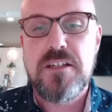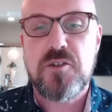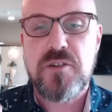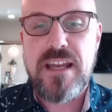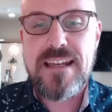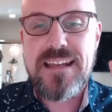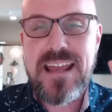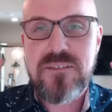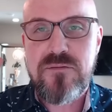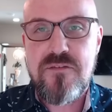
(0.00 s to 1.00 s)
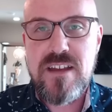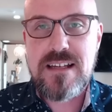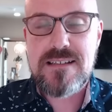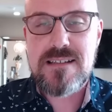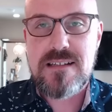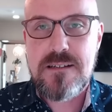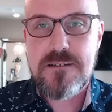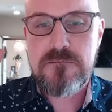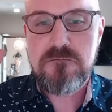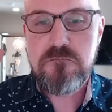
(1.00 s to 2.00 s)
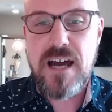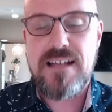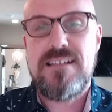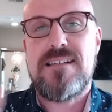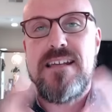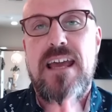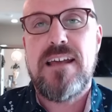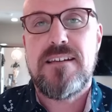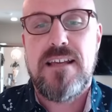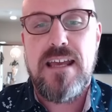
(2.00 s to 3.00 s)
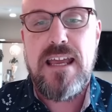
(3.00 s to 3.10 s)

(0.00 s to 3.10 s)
created a fixed mindset.